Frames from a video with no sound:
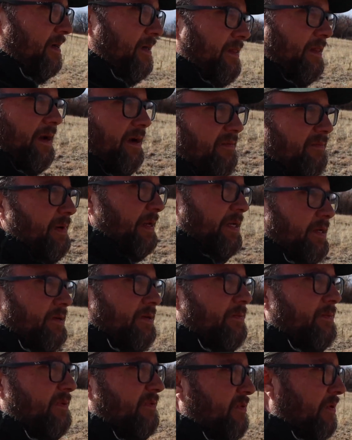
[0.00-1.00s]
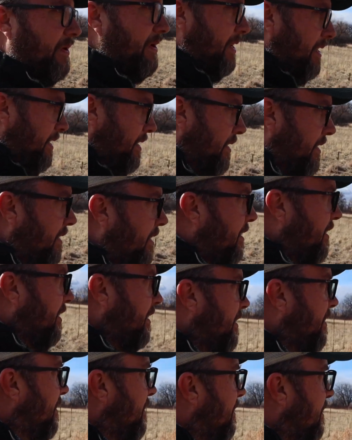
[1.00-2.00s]
that I've been to before,
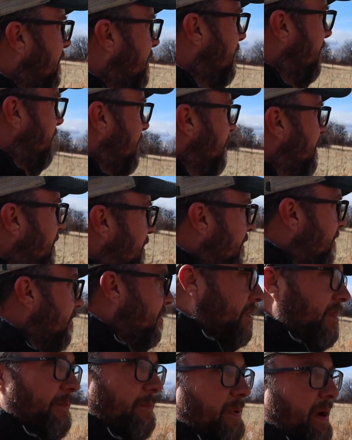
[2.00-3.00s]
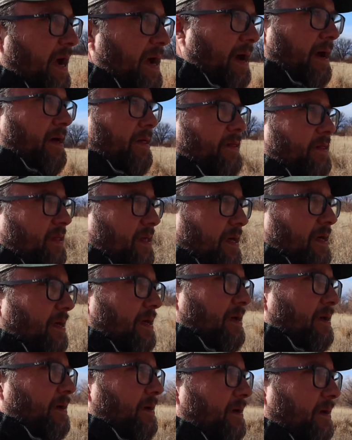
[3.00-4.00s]
where the
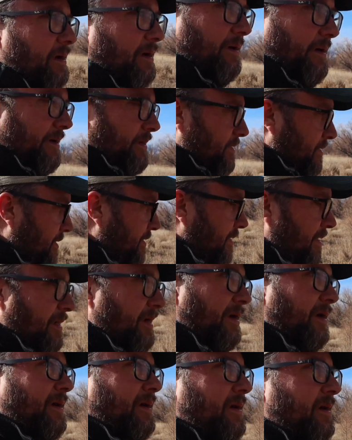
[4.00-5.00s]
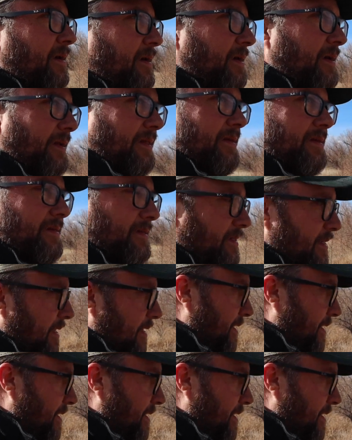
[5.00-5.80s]
path, there it is, I think this is it,